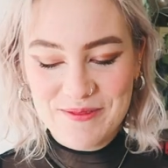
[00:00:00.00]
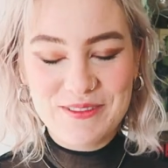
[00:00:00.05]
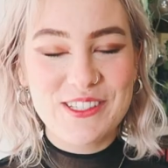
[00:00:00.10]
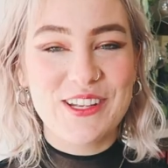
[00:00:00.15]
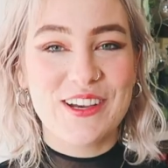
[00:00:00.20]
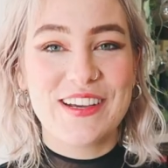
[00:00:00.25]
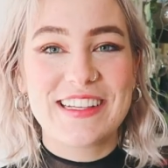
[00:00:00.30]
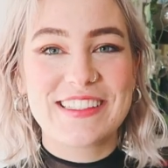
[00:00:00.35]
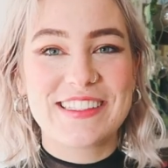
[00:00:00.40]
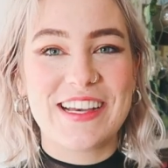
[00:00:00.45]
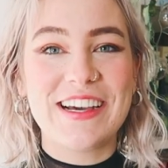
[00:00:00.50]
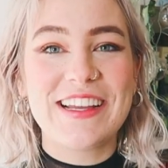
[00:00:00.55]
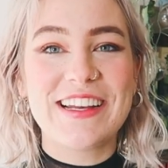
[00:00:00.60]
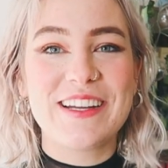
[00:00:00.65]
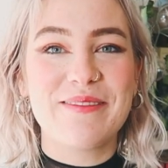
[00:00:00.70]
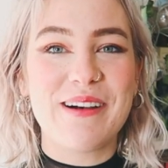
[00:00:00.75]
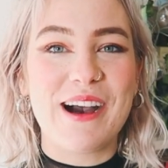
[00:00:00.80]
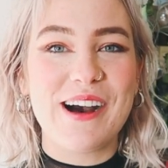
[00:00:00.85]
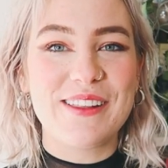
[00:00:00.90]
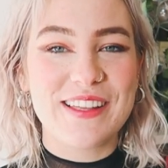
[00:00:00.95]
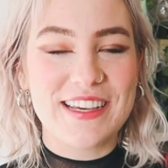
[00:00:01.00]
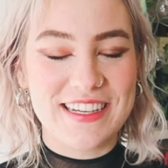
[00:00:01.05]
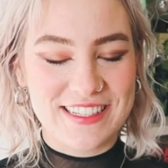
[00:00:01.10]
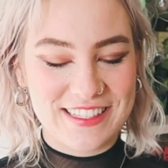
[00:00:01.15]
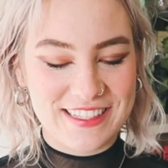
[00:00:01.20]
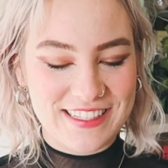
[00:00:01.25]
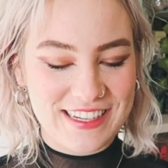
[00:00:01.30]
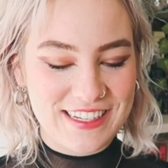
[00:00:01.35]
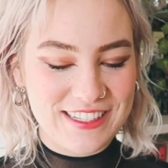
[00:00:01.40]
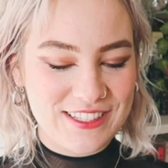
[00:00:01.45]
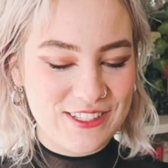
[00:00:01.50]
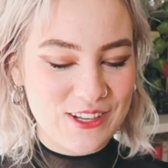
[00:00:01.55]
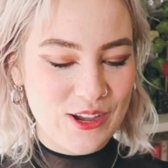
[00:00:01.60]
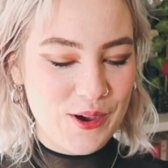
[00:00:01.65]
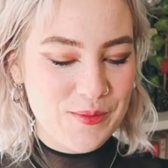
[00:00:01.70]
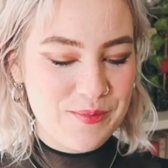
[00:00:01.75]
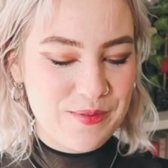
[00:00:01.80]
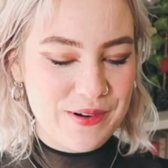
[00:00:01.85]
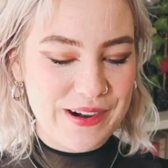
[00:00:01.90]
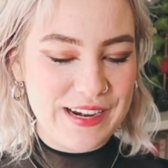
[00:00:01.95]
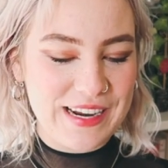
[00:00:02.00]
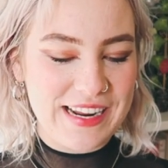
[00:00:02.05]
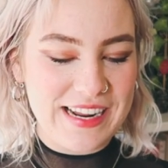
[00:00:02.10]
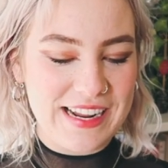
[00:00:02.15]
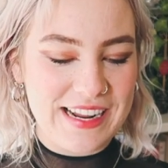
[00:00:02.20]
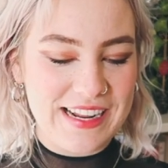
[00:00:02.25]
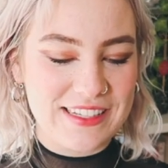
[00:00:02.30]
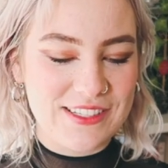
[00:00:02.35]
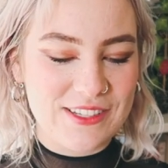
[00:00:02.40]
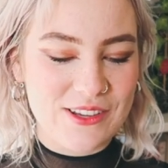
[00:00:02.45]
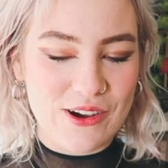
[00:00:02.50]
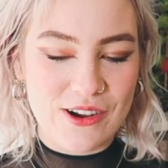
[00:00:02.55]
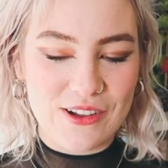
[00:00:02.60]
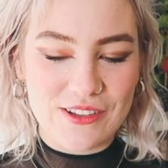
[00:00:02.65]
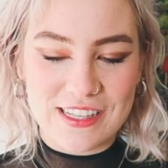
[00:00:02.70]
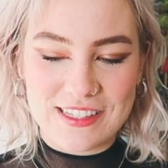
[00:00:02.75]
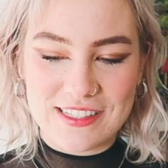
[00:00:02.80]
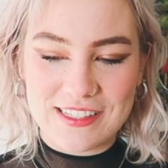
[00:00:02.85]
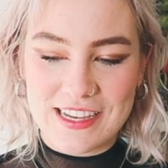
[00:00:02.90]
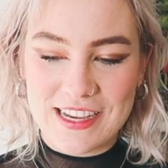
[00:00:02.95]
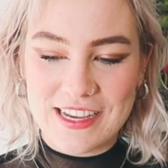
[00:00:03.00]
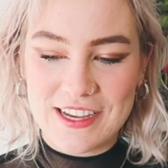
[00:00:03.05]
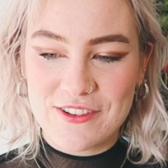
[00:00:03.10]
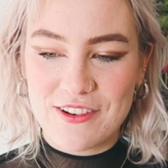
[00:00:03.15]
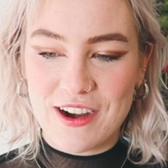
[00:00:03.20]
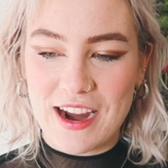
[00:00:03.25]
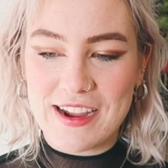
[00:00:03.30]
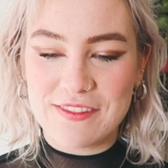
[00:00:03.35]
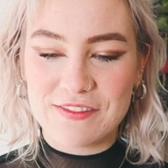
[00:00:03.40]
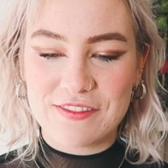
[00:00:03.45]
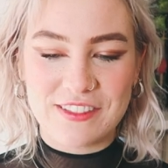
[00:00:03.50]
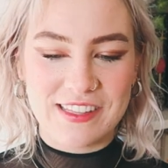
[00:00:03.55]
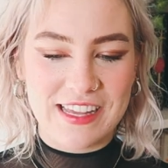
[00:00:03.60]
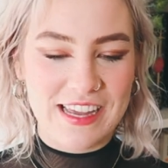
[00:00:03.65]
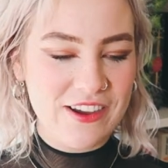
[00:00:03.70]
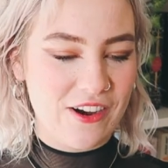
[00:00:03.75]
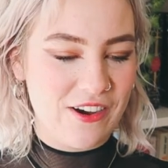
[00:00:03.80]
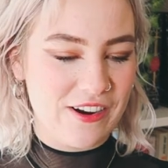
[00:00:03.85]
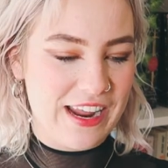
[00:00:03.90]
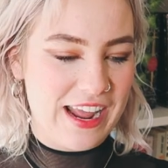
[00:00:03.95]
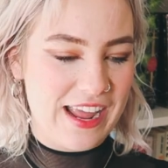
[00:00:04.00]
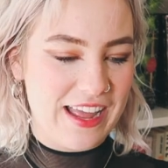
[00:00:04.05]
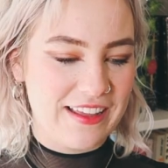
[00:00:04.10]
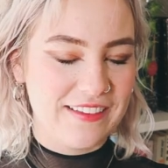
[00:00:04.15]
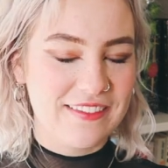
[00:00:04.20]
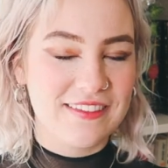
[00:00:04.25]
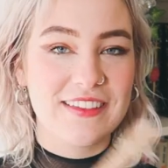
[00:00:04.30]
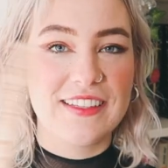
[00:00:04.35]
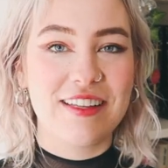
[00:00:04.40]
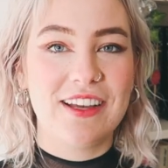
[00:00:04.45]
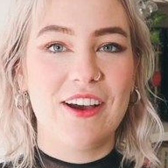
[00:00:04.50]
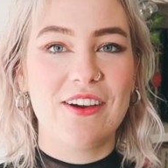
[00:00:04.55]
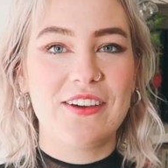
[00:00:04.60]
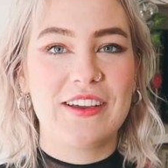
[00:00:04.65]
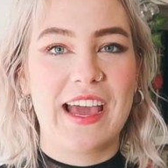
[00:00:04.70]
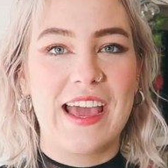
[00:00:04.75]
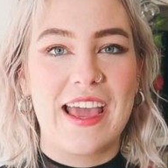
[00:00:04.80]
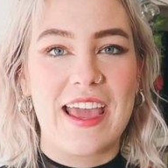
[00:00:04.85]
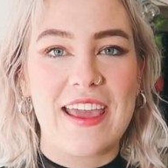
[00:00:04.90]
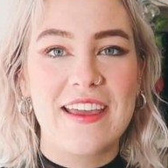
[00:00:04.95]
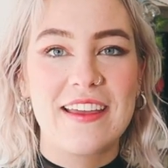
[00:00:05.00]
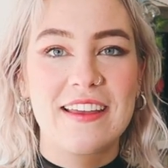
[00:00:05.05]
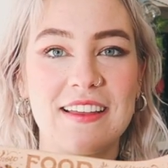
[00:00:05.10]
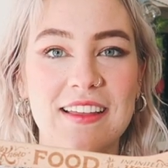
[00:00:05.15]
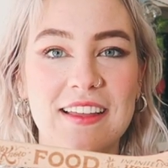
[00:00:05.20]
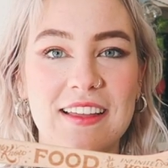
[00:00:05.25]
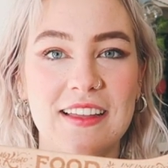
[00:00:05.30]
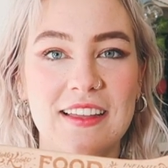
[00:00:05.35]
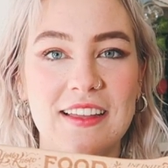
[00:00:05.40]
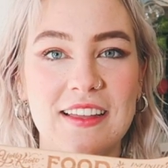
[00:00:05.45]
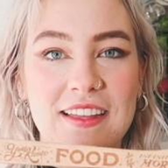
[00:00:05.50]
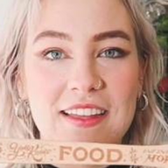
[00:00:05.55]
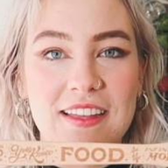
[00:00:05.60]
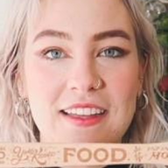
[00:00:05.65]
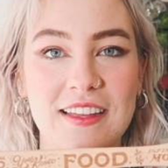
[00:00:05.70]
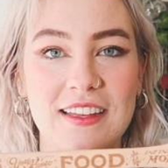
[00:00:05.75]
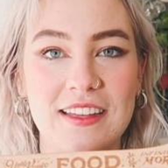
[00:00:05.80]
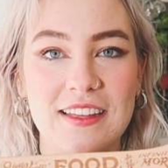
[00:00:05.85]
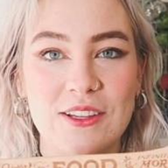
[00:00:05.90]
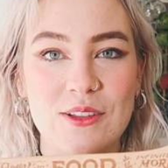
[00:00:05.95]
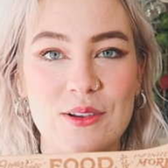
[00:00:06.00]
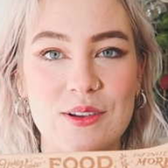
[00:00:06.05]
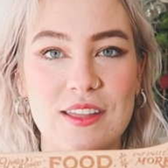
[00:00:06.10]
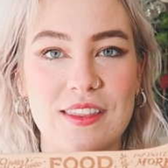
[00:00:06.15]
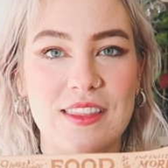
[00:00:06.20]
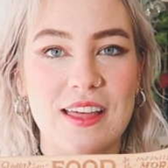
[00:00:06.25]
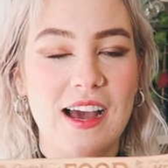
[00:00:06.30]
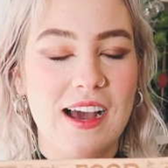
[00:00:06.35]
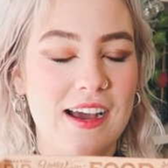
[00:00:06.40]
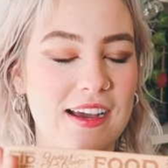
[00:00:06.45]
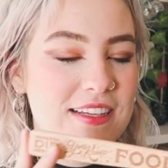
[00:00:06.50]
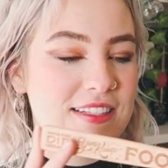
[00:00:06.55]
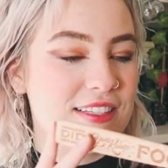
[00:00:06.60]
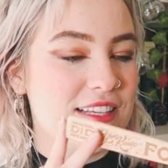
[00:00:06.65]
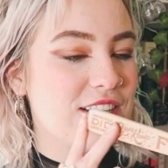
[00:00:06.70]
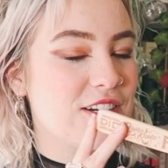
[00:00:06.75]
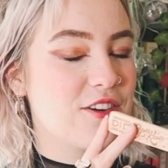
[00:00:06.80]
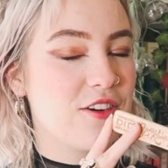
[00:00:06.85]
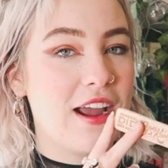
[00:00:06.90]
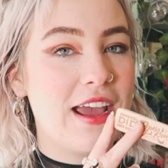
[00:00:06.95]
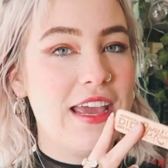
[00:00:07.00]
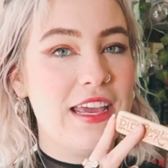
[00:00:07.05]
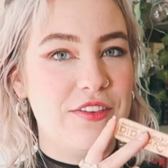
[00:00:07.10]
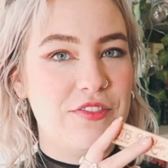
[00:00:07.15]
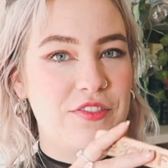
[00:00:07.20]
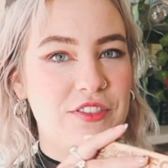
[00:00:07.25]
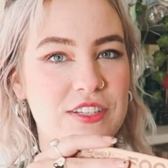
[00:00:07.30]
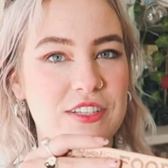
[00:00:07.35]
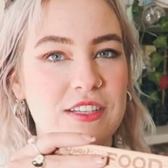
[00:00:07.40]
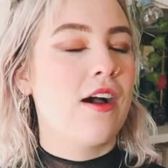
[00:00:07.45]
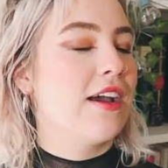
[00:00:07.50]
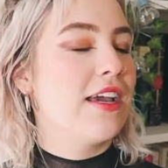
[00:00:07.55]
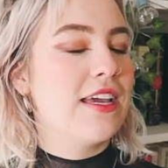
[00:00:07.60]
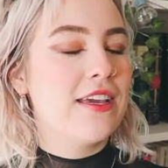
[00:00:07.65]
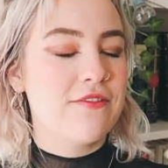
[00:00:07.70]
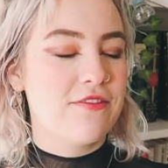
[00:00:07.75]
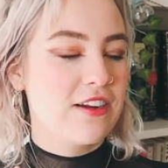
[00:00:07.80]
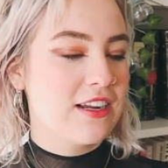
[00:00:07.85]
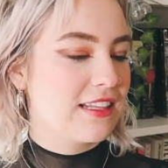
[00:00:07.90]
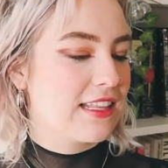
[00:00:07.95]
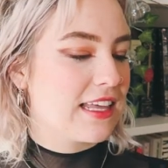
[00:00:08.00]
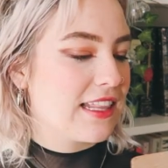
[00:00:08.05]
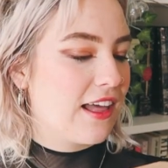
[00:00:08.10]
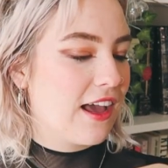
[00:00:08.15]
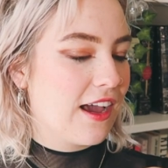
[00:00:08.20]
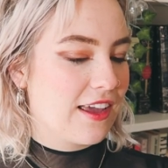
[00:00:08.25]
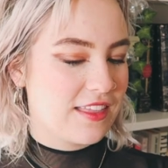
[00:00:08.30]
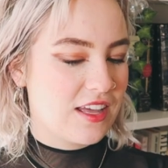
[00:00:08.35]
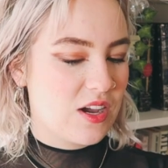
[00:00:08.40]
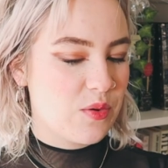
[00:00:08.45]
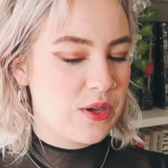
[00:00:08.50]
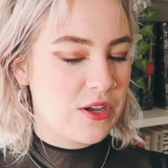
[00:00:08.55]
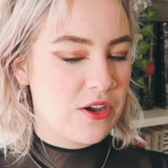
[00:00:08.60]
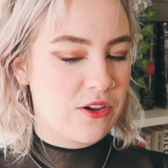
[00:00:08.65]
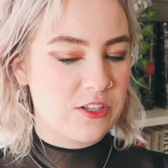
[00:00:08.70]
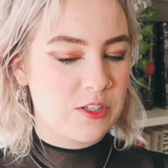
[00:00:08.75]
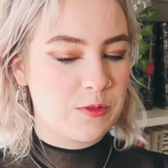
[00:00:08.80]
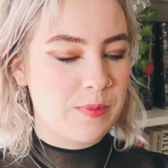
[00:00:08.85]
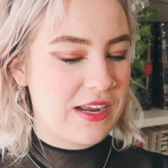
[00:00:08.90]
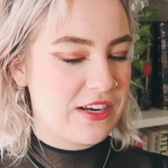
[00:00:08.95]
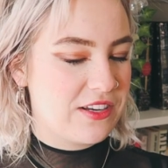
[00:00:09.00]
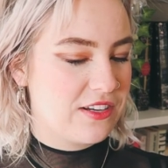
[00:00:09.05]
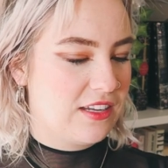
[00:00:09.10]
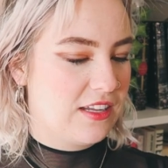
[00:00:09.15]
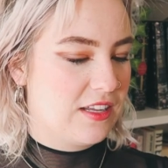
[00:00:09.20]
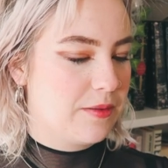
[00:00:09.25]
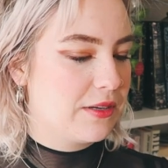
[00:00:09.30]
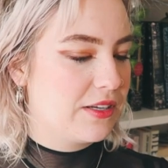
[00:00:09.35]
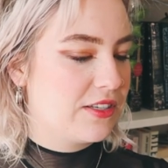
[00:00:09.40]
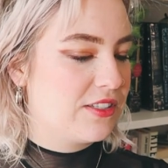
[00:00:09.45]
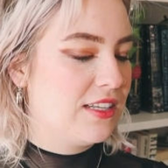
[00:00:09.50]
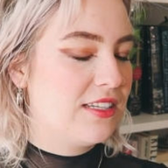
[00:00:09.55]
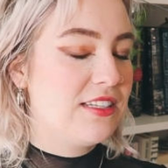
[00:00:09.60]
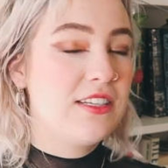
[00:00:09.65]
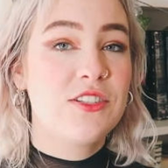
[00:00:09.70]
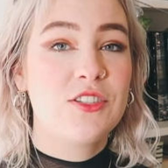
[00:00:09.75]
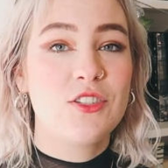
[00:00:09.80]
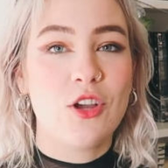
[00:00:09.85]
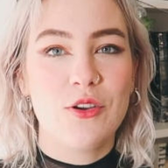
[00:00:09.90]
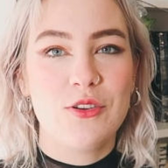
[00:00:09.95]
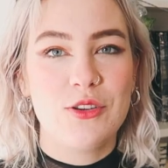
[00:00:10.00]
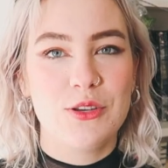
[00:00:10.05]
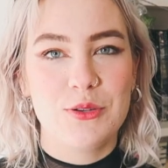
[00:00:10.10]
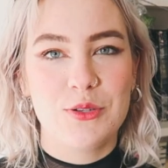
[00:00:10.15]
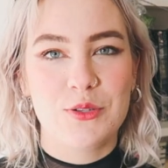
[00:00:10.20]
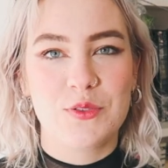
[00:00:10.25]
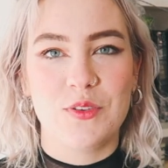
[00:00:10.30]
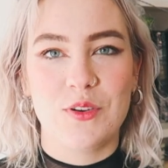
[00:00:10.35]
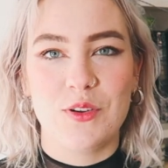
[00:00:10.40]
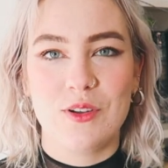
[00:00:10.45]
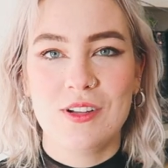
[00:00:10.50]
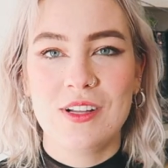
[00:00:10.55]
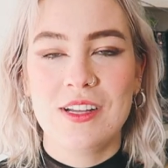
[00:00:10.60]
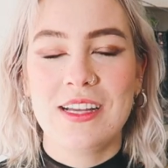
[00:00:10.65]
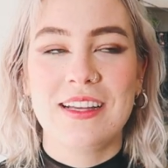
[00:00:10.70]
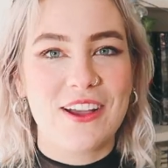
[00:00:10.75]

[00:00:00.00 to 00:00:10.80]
I'm so excited about this. It's so pretty. It's got this engraved thing on it. Okay. Look at that. It's engraved. I really like that we got a spatula because this is so useful.